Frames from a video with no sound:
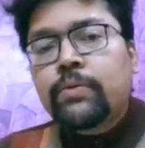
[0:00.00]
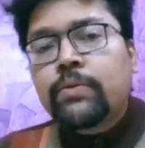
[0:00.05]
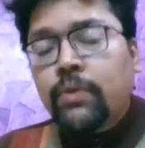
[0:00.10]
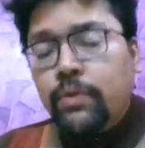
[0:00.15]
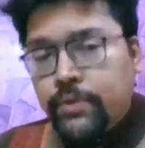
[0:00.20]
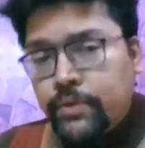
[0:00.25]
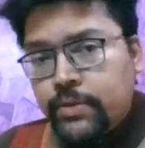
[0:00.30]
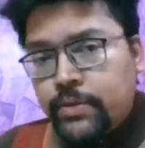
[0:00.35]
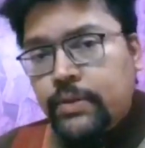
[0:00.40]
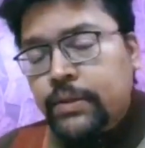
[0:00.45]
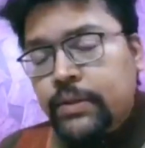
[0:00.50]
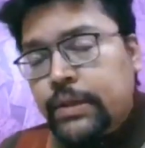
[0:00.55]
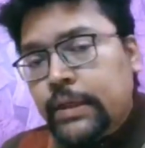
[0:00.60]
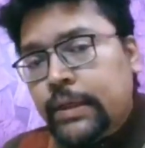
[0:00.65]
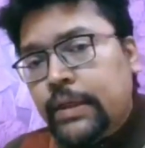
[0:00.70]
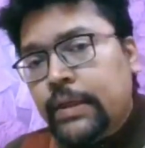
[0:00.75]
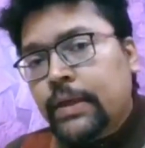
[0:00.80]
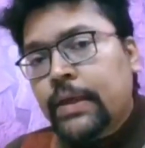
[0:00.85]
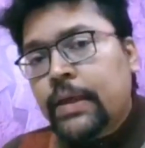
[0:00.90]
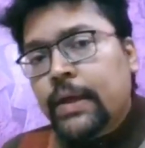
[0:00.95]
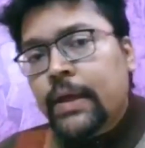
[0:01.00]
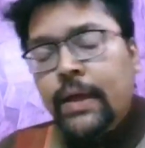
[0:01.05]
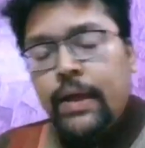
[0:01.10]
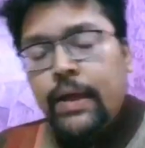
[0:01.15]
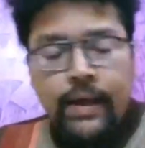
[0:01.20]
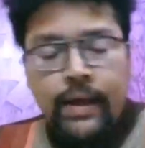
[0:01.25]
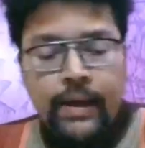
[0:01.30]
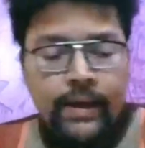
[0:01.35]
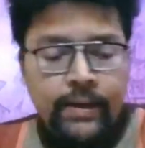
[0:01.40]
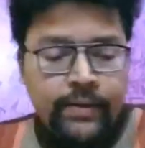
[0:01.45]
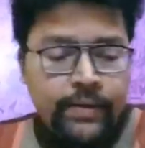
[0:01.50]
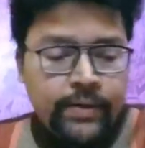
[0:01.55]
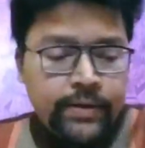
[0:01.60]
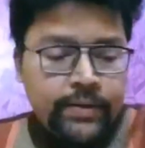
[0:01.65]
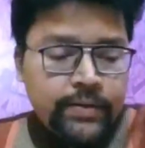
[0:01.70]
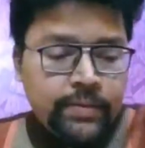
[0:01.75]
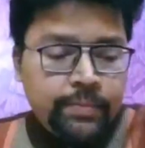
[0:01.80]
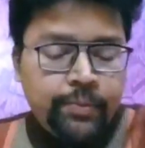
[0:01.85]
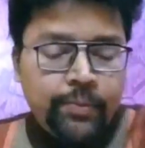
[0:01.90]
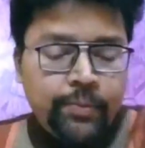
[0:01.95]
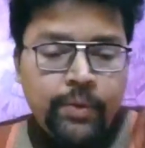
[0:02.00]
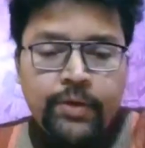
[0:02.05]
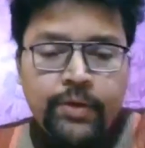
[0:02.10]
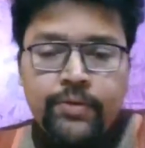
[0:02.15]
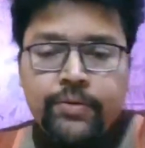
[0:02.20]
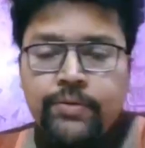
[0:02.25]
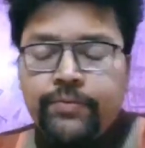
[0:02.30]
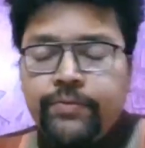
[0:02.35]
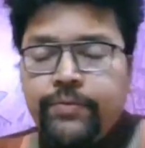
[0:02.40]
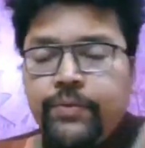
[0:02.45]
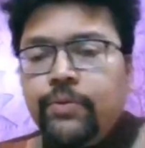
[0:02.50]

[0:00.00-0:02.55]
constantly, and there is a point of